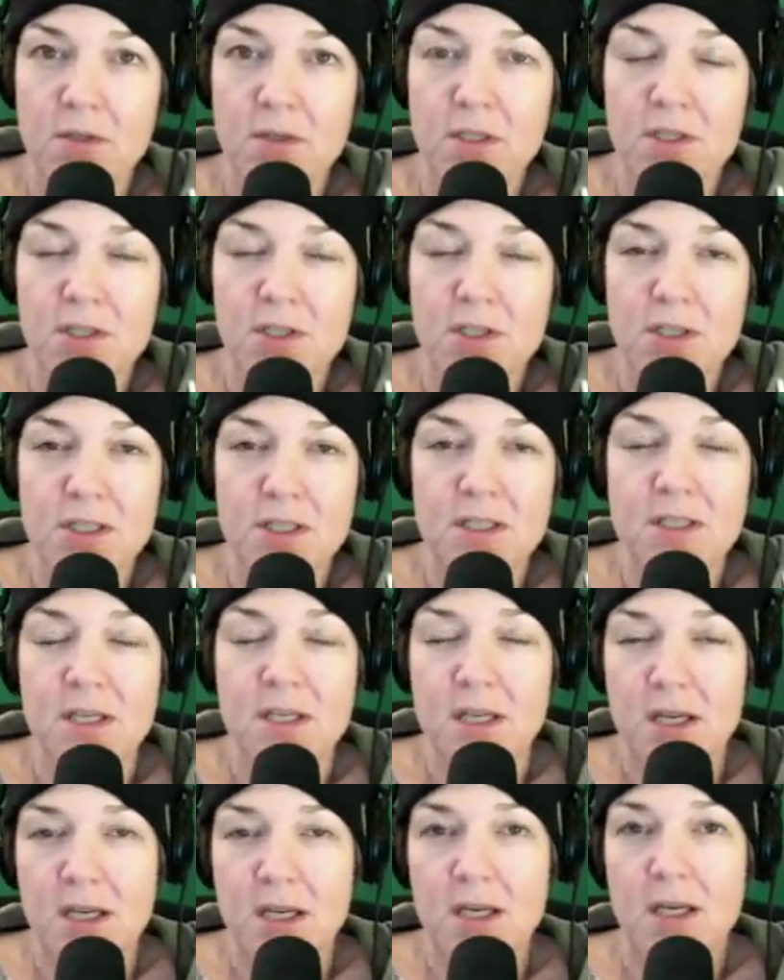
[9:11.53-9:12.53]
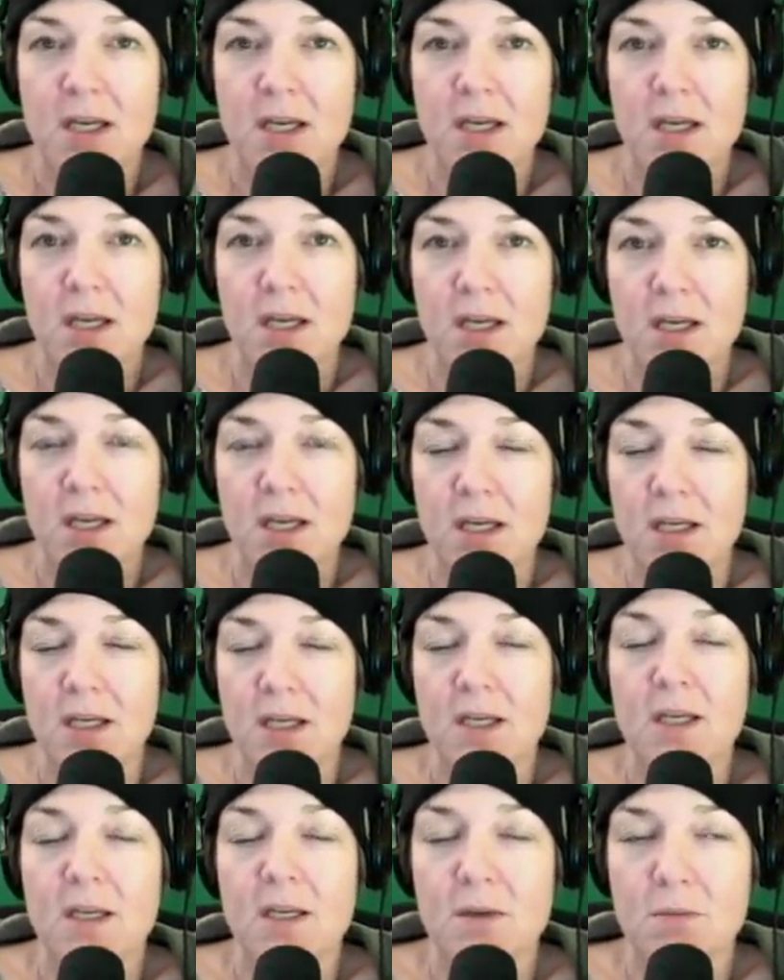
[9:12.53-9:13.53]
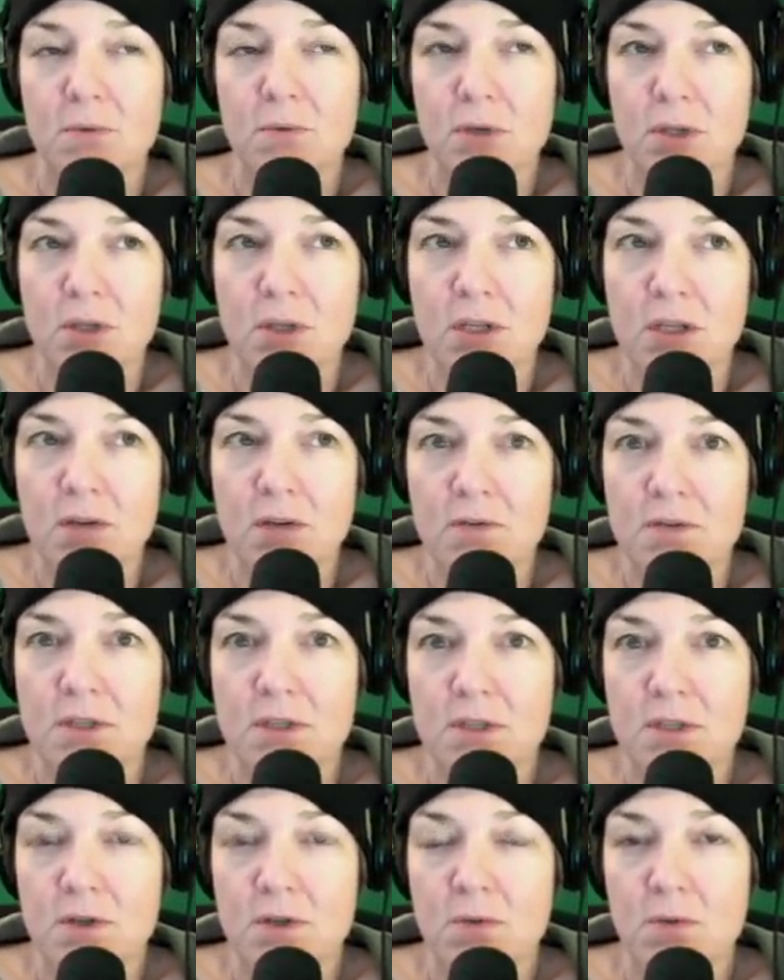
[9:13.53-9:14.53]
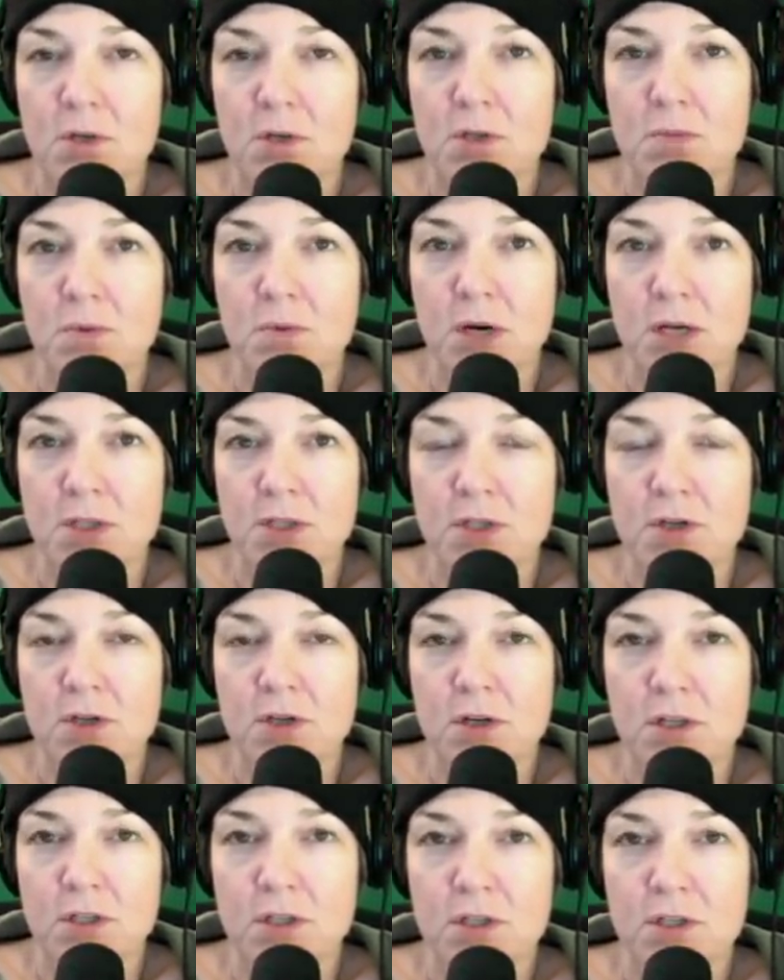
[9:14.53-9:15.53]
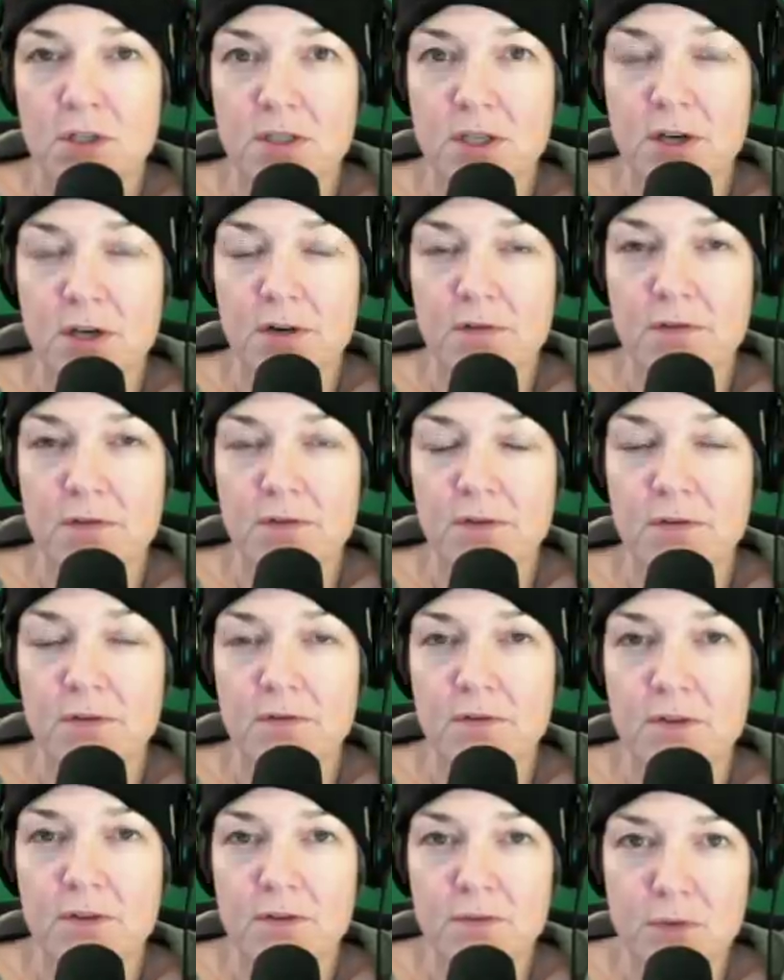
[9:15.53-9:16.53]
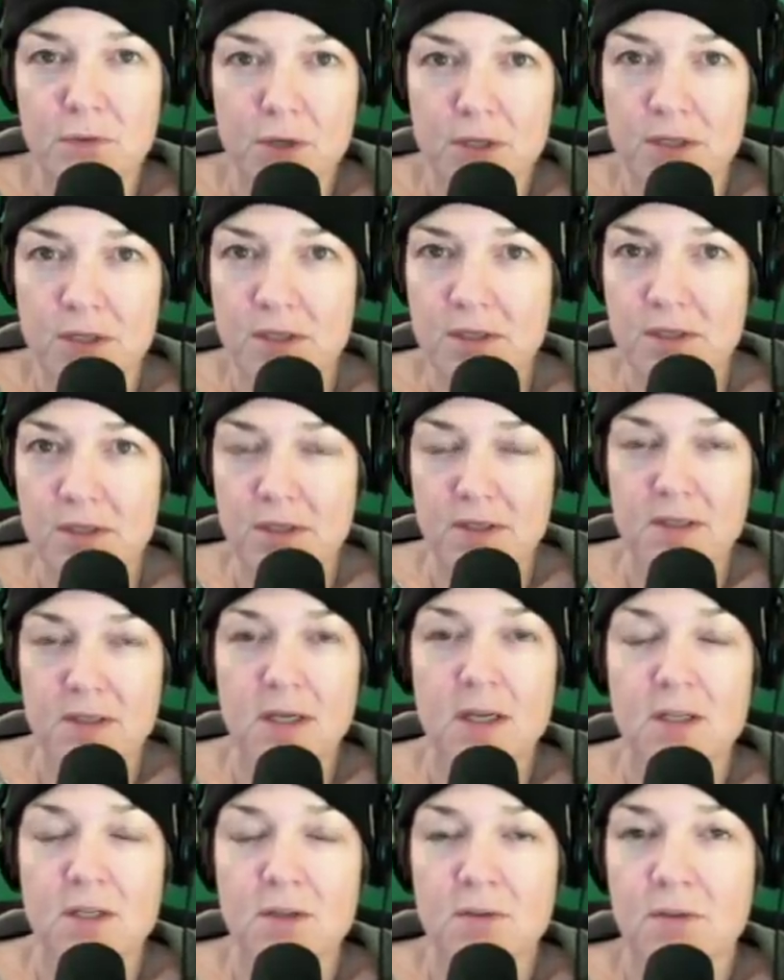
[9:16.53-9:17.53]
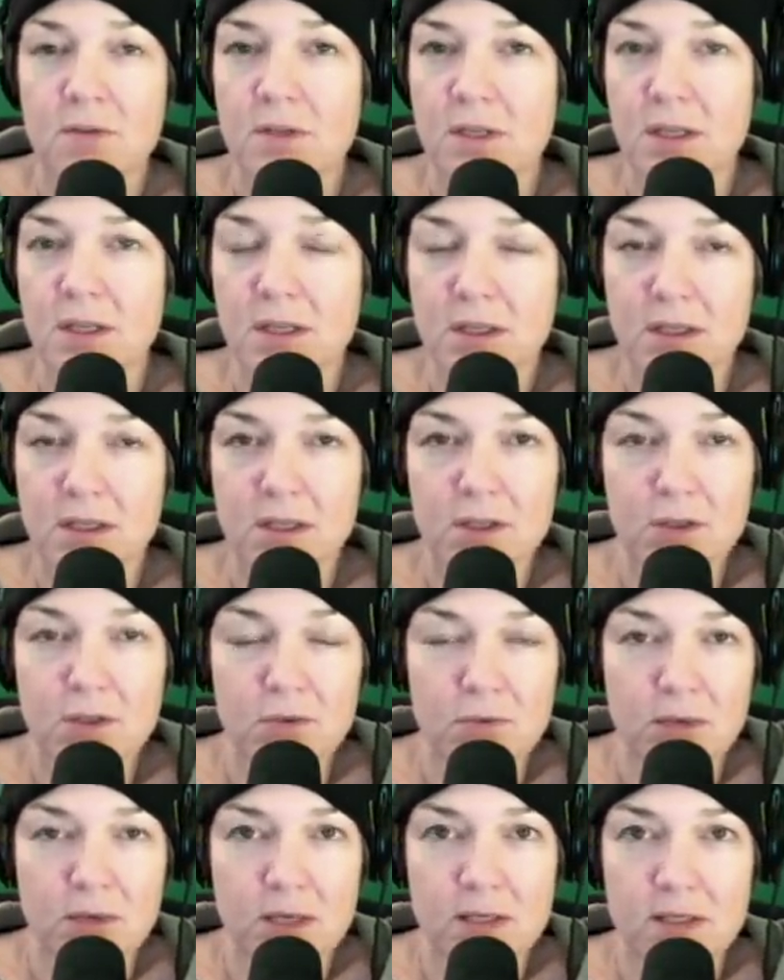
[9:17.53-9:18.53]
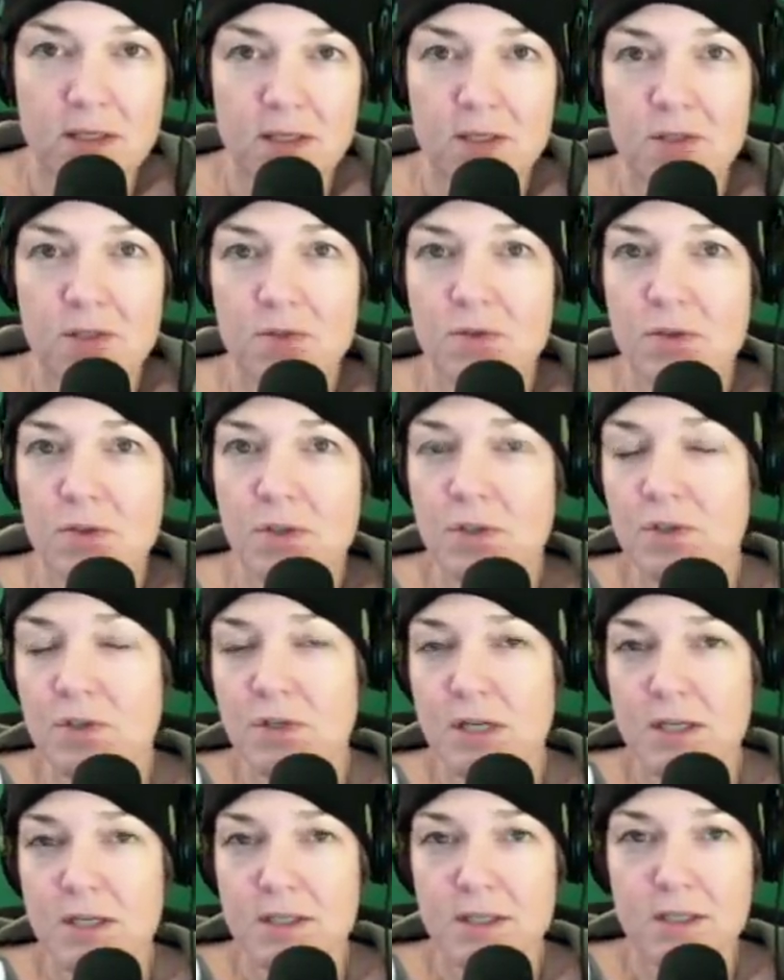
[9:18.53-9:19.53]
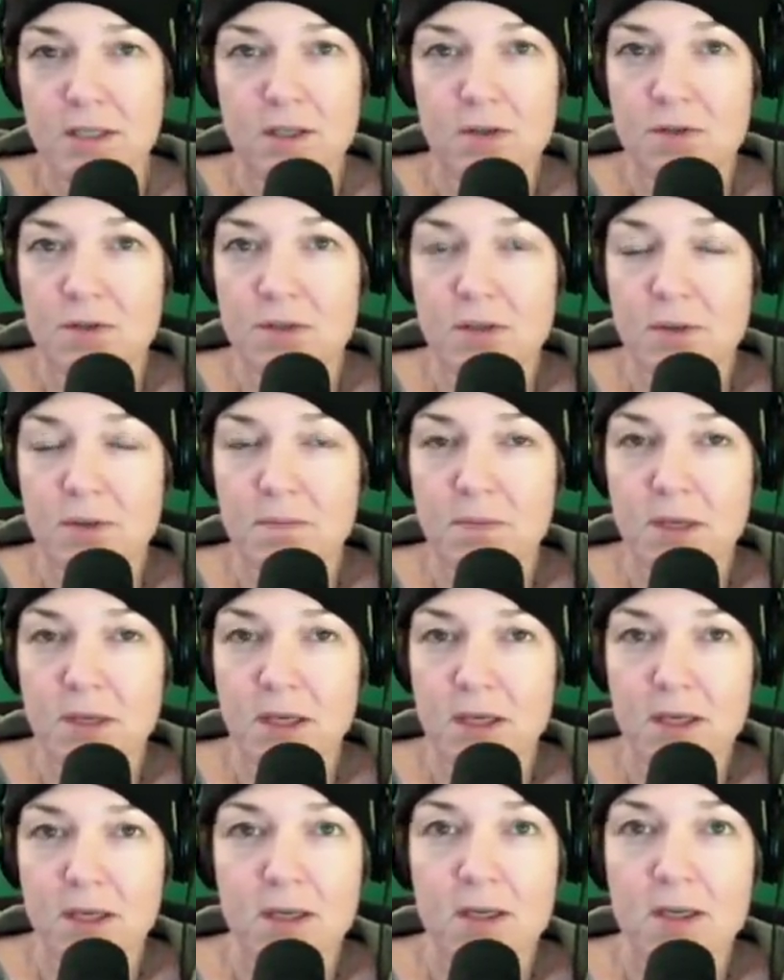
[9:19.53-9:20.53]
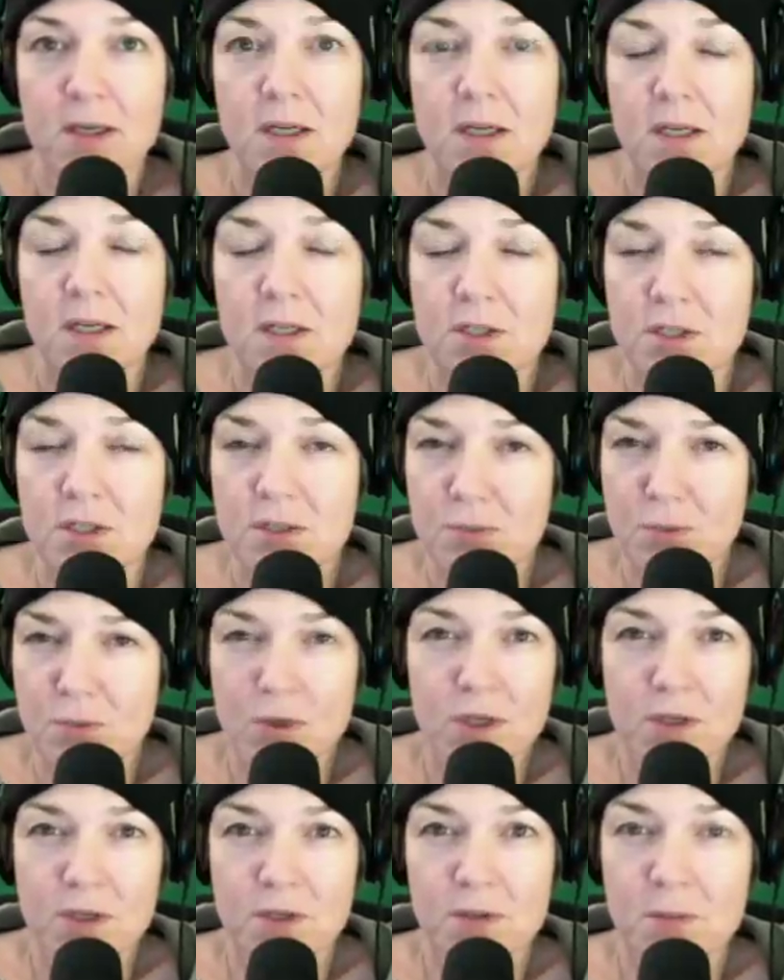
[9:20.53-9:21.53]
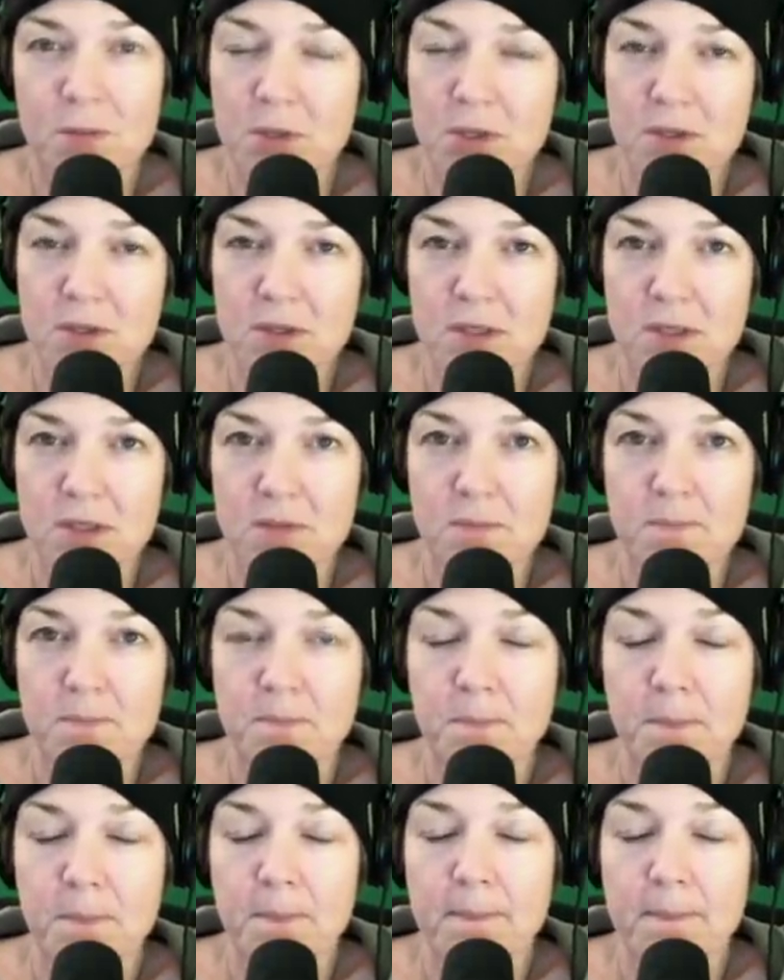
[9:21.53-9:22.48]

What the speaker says: And it relieves so much pressure on yourself of these voices inside you thinking that you're racist or you're crazy or something. Just one other person.